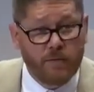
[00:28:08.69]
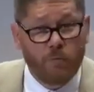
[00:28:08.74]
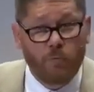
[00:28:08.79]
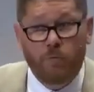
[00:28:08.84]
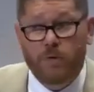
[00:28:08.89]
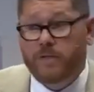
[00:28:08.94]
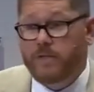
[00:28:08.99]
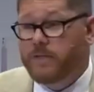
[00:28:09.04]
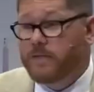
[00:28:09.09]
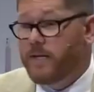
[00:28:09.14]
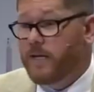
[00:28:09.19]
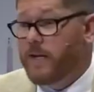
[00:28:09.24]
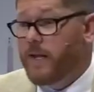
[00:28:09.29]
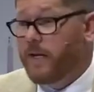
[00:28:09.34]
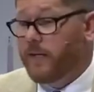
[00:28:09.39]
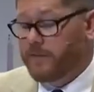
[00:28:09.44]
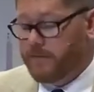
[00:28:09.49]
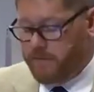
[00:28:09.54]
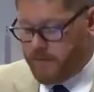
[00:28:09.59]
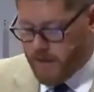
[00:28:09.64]
What does it say
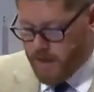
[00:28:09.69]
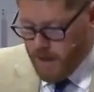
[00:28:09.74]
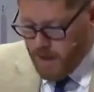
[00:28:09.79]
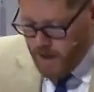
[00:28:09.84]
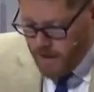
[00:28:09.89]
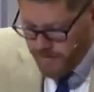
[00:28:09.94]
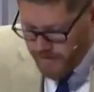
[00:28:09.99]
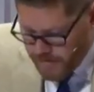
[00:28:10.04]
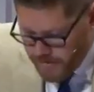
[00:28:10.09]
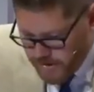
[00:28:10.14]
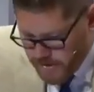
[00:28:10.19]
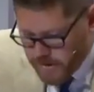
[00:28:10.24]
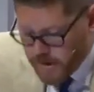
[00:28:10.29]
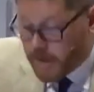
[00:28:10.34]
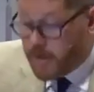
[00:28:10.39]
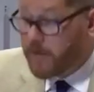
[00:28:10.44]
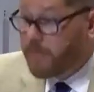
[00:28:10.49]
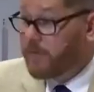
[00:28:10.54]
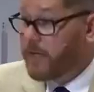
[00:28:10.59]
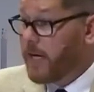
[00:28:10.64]
next? The
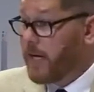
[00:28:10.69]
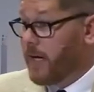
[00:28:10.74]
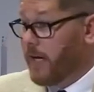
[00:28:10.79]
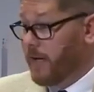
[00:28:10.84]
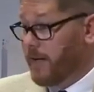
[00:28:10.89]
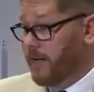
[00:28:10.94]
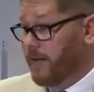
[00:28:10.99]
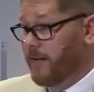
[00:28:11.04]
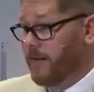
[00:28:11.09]
Son of God.